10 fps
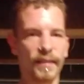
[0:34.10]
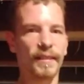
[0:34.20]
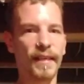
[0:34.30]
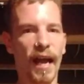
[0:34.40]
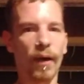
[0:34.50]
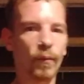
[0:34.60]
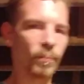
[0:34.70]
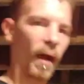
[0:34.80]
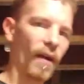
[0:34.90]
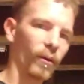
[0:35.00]
Now, with
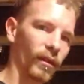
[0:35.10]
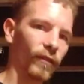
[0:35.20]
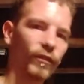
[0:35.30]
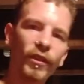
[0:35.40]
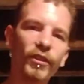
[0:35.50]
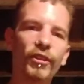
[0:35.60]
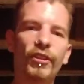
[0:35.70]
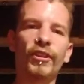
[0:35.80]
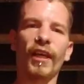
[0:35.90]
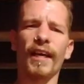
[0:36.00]

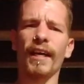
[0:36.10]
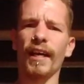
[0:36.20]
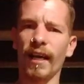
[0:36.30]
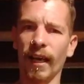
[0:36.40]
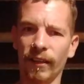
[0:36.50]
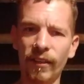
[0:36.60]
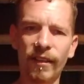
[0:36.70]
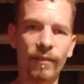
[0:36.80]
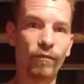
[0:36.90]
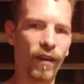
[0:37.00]
powerlifters, I think
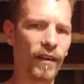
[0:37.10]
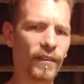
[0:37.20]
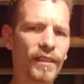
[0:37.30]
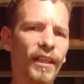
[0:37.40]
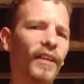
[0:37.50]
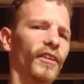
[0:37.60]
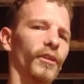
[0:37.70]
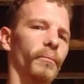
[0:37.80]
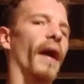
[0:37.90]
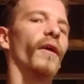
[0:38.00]
it varies. I think
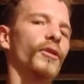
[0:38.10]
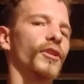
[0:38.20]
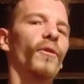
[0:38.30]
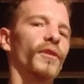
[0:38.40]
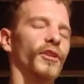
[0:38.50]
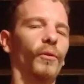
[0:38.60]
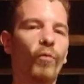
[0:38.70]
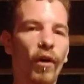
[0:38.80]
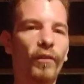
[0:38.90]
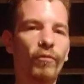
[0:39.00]
your milestone is your
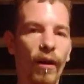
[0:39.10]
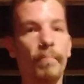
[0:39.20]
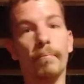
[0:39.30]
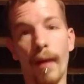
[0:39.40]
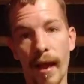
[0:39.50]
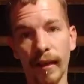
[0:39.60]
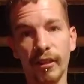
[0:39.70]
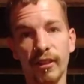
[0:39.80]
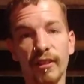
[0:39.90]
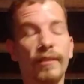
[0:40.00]
1 rep
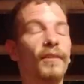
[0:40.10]
max.